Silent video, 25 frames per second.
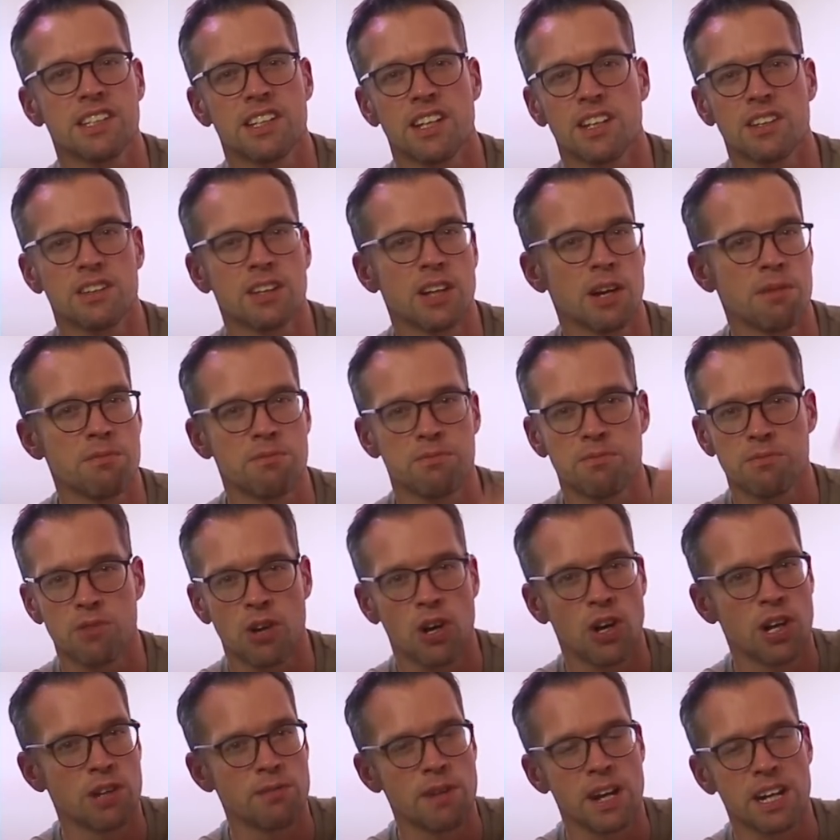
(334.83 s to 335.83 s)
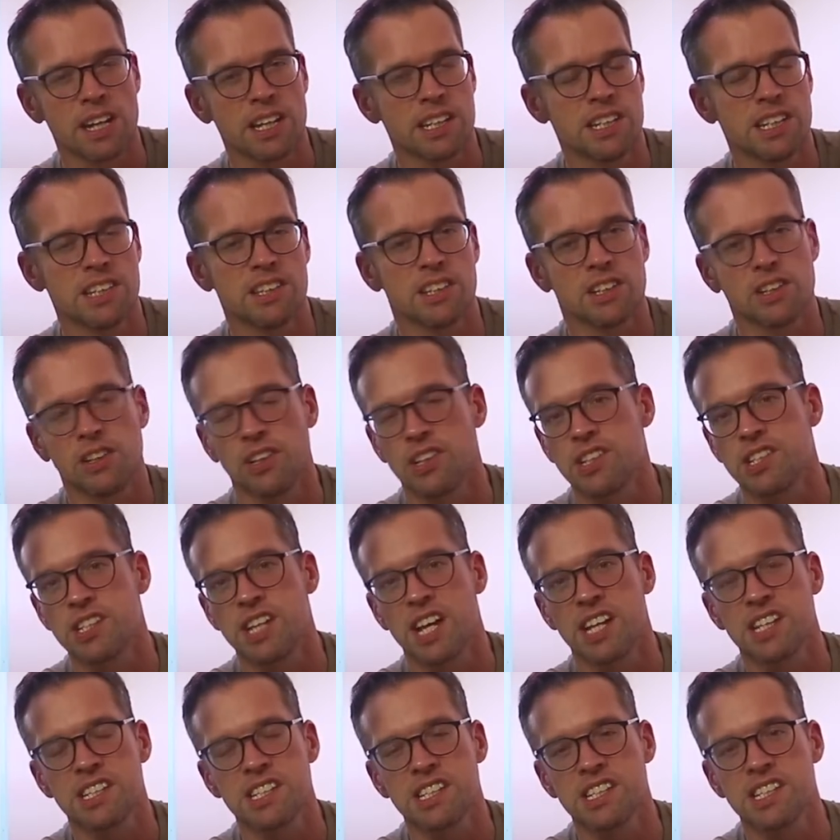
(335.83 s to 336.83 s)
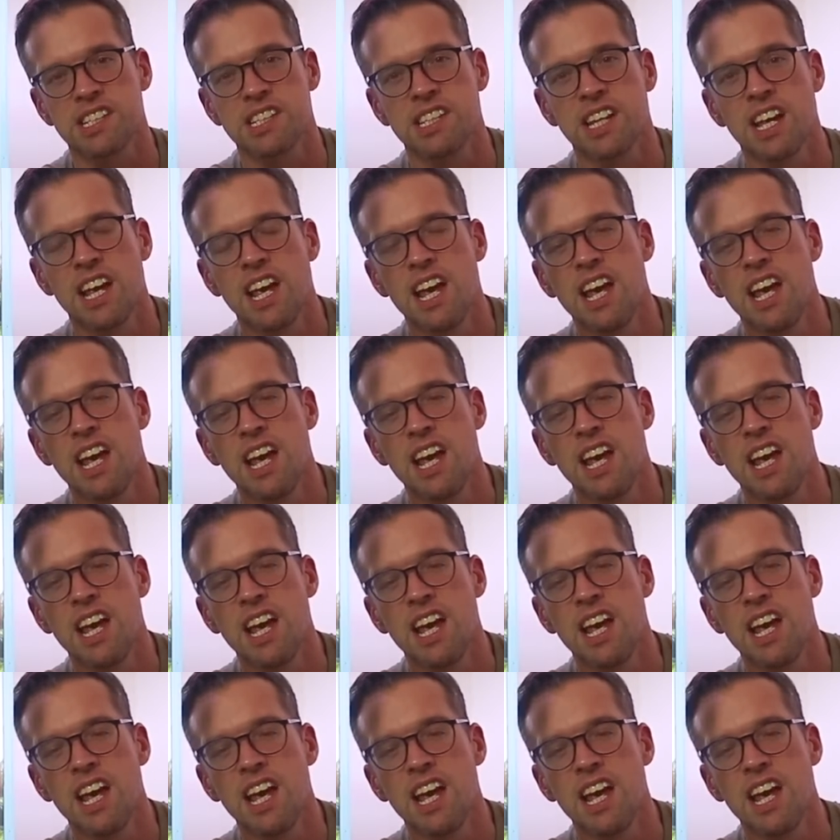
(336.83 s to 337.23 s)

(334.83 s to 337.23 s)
you know, you come high ranking in the contests,